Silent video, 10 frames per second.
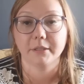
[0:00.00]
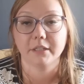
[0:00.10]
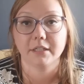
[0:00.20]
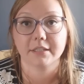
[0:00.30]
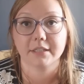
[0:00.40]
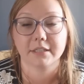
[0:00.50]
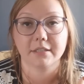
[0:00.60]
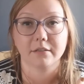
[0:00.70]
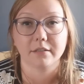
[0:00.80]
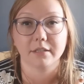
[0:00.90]
work because I
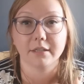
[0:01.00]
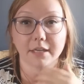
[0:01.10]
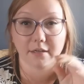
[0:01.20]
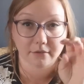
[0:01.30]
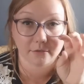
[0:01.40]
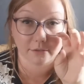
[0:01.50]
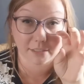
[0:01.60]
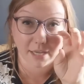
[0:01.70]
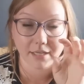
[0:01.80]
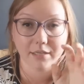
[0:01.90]
still knit that a little
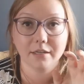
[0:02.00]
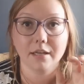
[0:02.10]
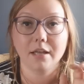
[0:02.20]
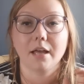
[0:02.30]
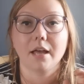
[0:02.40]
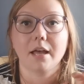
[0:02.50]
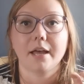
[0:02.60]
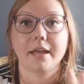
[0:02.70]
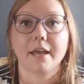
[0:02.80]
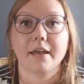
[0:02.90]
tight.
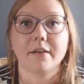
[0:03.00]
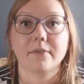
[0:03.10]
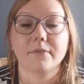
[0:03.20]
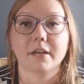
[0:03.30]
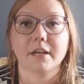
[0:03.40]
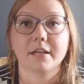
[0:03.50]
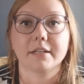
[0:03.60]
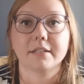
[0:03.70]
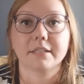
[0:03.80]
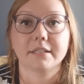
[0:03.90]
I have
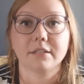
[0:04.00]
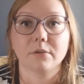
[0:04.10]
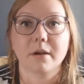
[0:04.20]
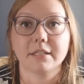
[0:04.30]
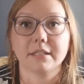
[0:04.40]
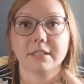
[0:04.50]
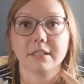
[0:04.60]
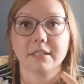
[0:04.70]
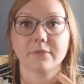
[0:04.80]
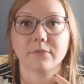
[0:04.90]
US
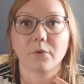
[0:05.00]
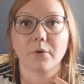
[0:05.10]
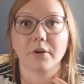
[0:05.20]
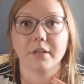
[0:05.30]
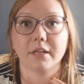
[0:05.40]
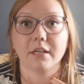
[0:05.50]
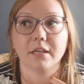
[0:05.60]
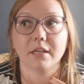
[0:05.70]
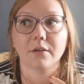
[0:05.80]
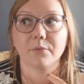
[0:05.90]
6 for
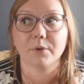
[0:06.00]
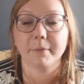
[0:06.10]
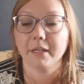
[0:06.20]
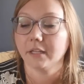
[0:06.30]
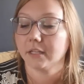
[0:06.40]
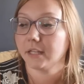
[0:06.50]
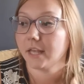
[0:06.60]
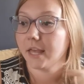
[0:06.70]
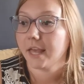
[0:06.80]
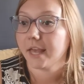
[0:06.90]
the ribbing
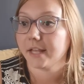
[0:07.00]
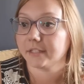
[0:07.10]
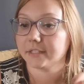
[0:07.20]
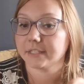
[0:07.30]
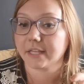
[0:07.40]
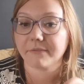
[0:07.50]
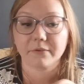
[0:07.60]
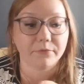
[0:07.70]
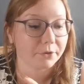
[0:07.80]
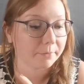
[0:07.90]
and
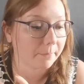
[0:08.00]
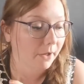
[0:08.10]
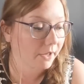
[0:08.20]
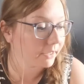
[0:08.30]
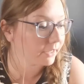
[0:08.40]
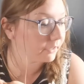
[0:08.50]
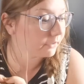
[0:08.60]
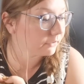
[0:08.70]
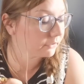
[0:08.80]
7 for the body.